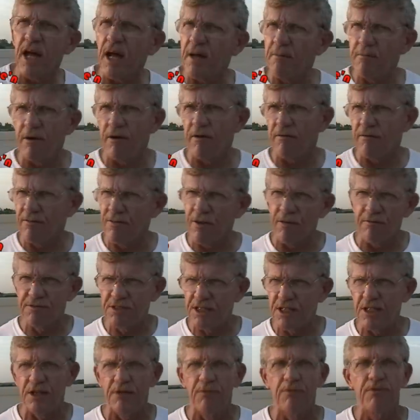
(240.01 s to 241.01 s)
a nightmare of
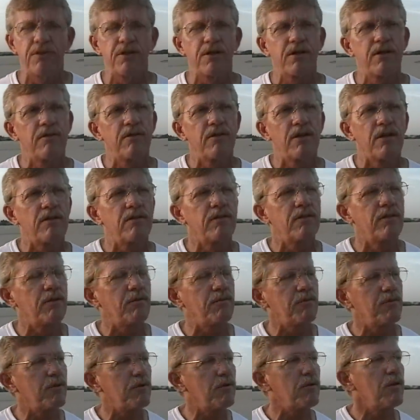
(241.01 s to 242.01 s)
dealing with
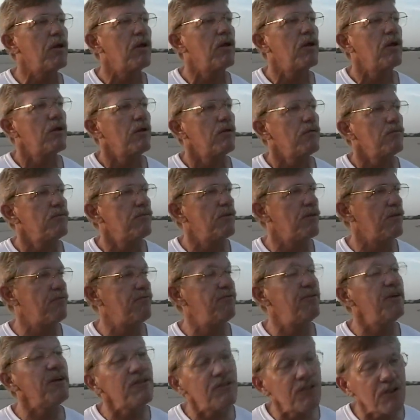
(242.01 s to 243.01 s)
the
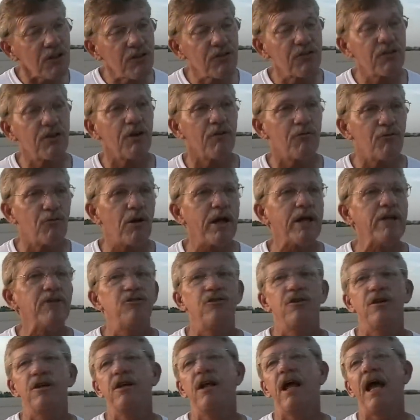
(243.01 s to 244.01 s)
physics of
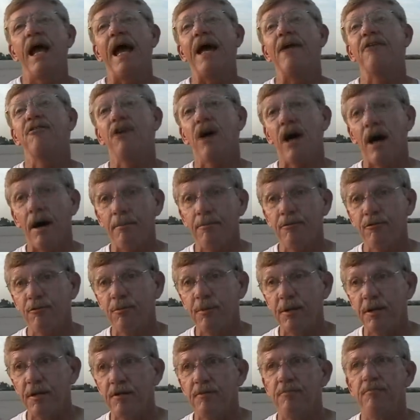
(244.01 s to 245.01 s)
racing at top
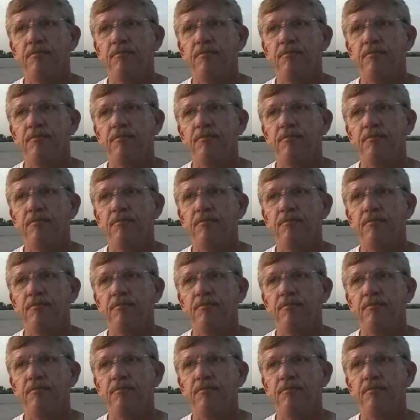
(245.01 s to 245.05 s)
speed.